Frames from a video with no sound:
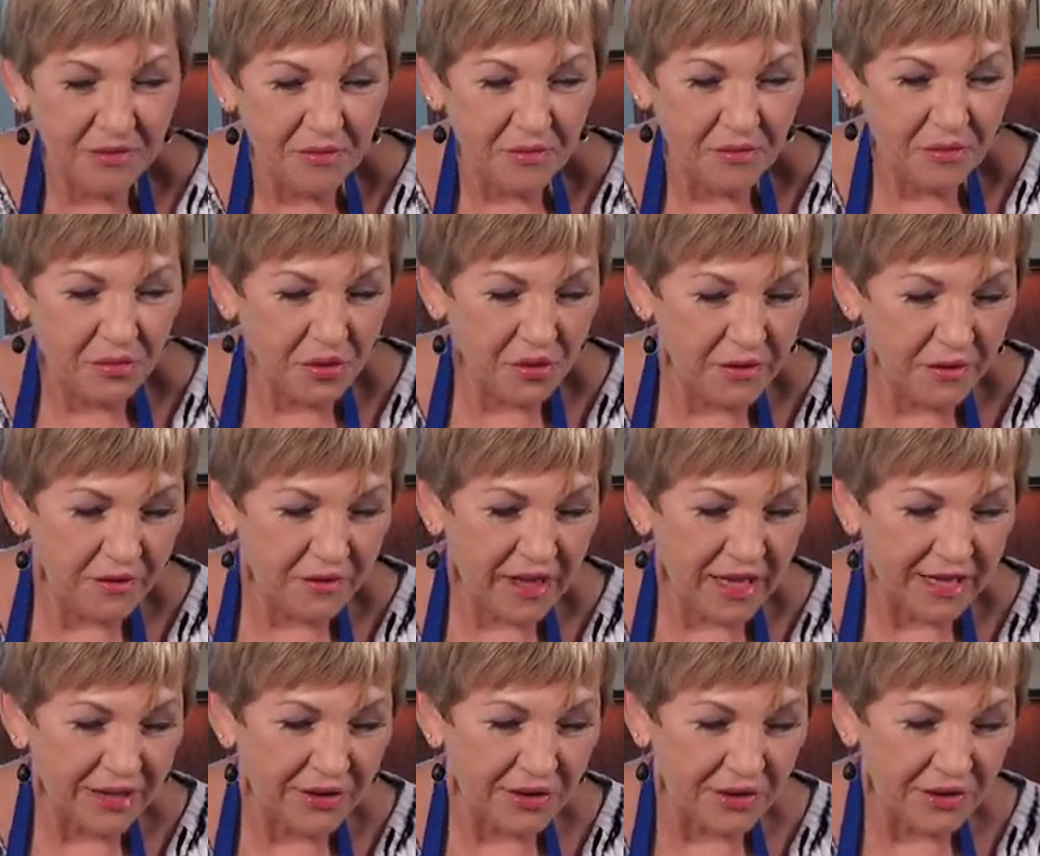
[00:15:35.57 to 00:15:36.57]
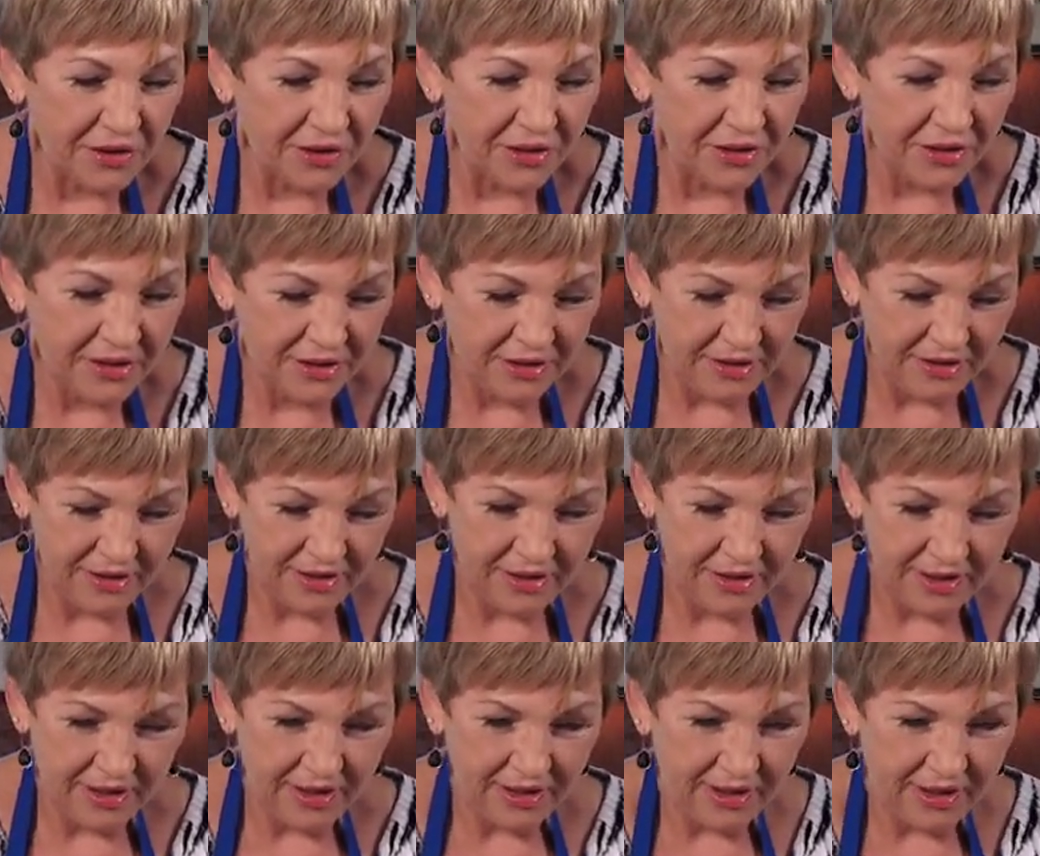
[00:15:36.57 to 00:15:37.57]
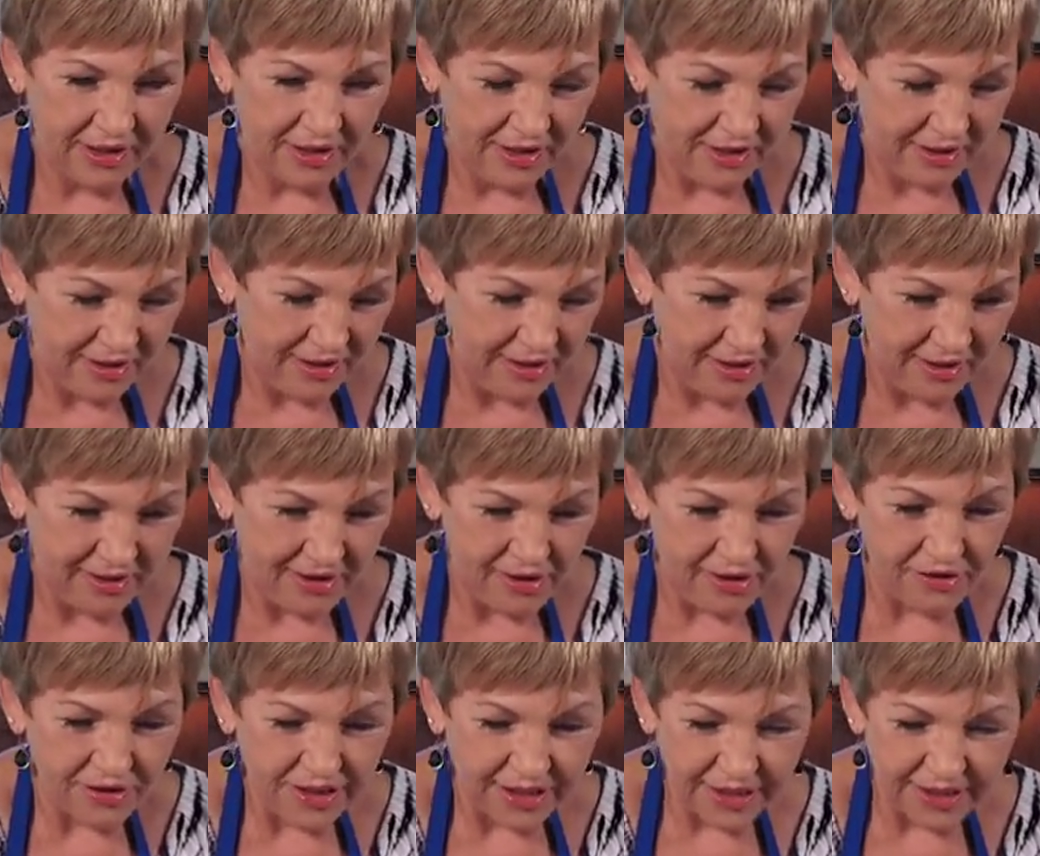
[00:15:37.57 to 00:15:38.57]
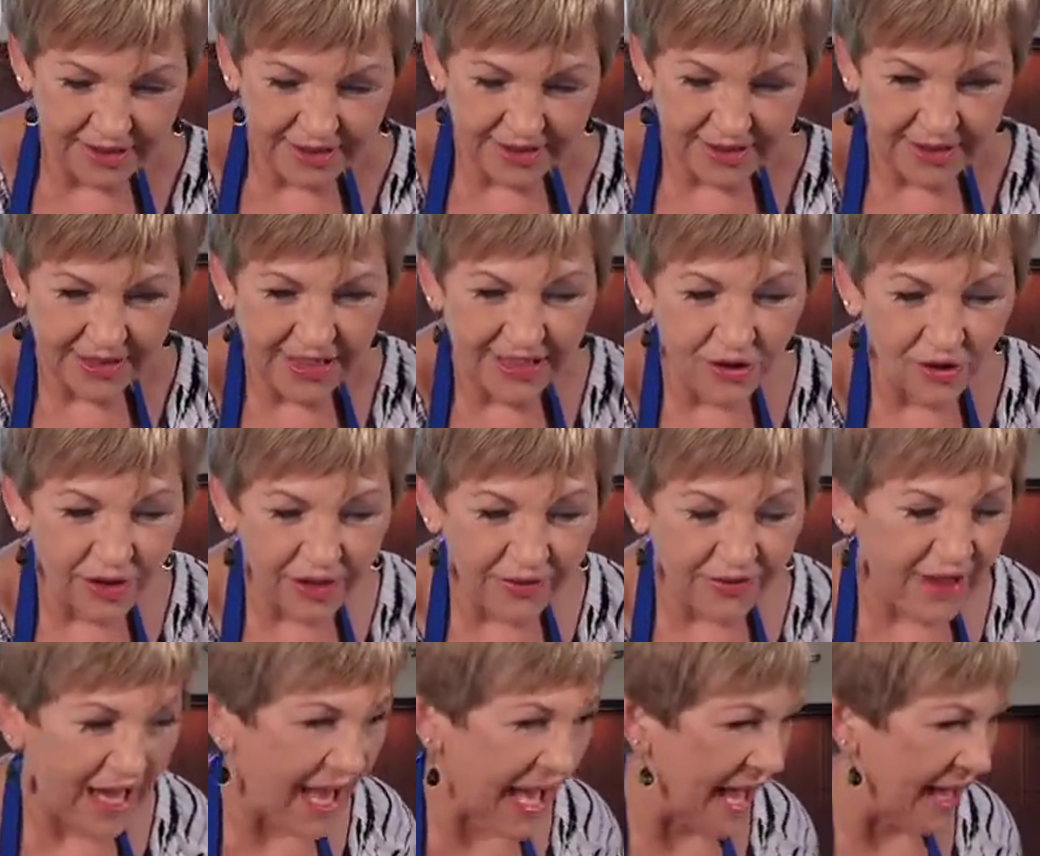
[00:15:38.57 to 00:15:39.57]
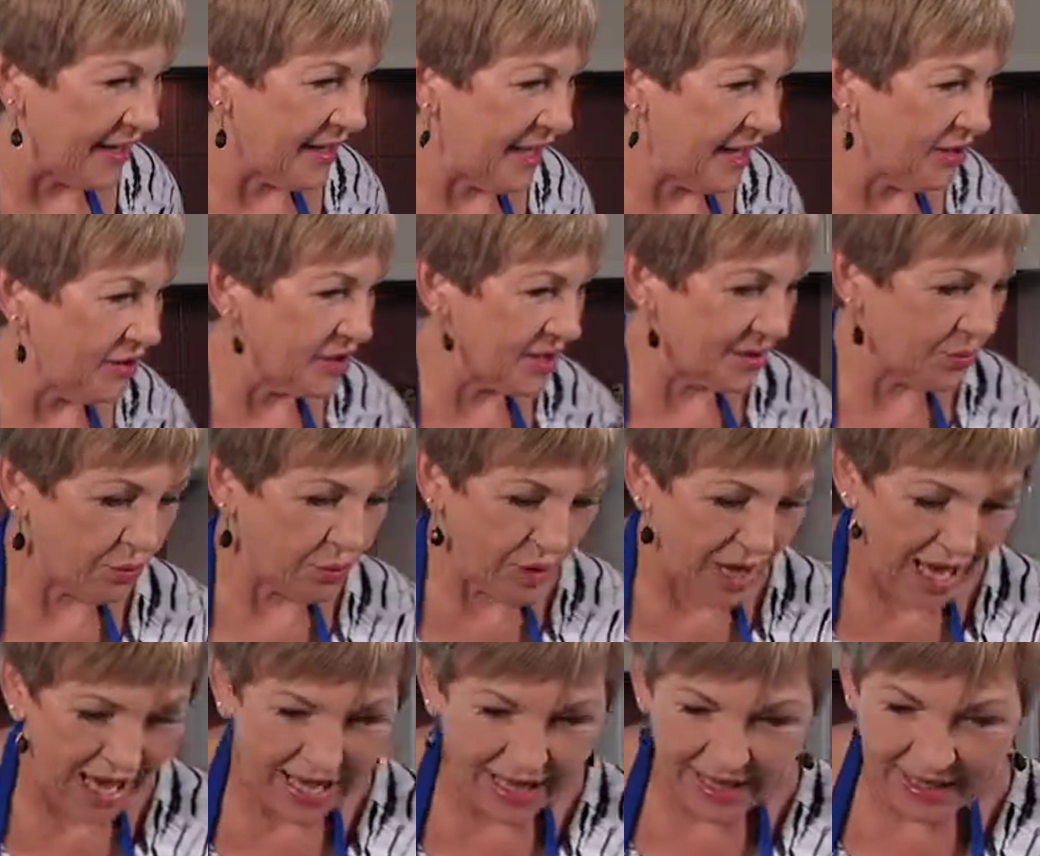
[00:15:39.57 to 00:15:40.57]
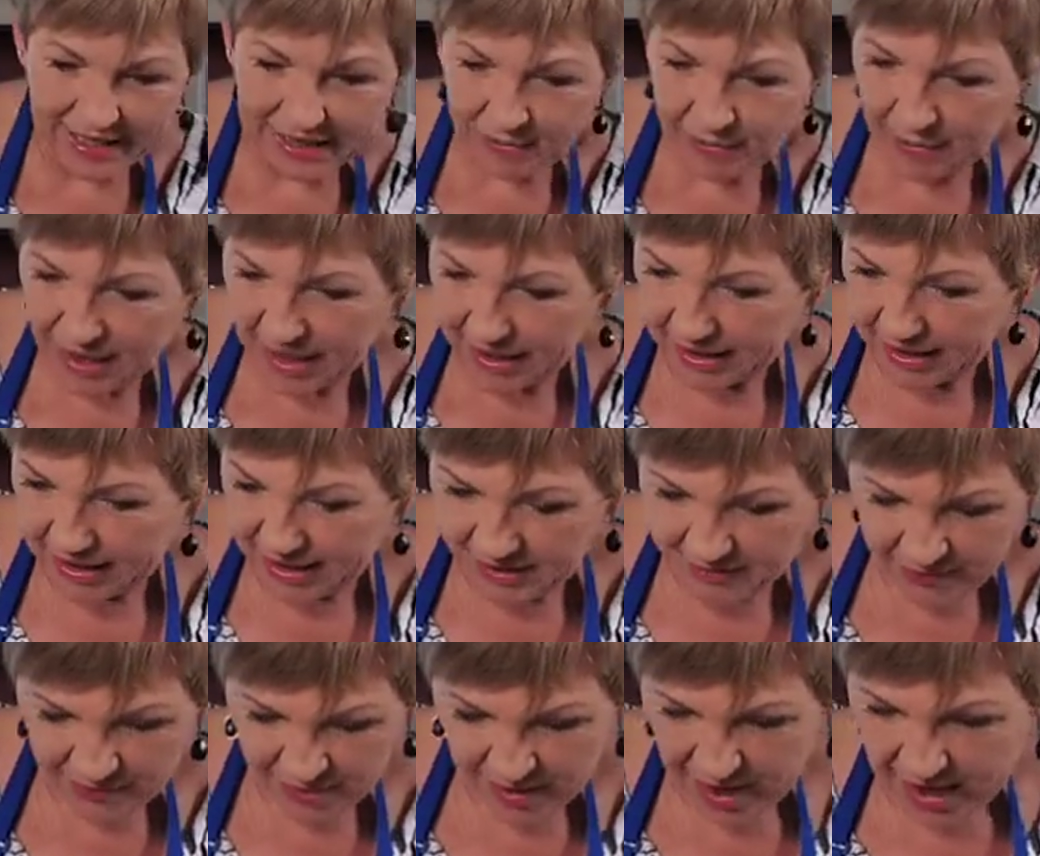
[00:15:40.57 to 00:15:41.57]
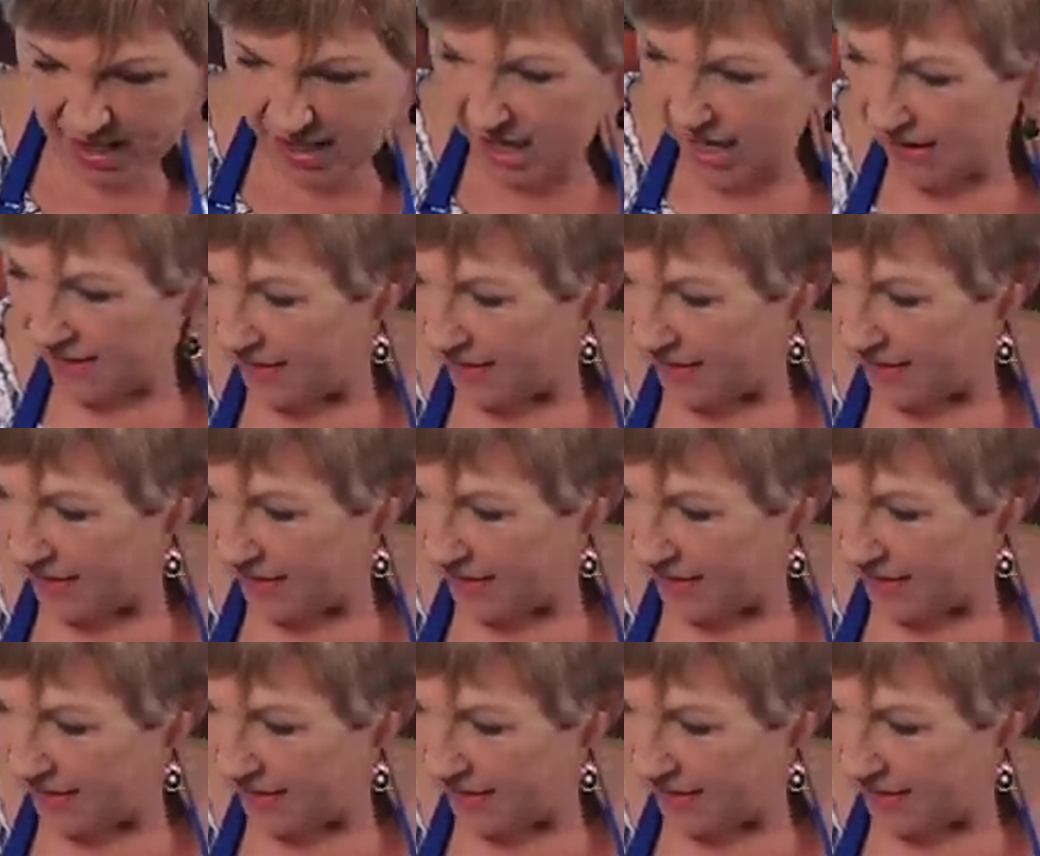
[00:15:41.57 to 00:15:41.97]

move that on. Oh, yes. See, look at that. That looks way better. And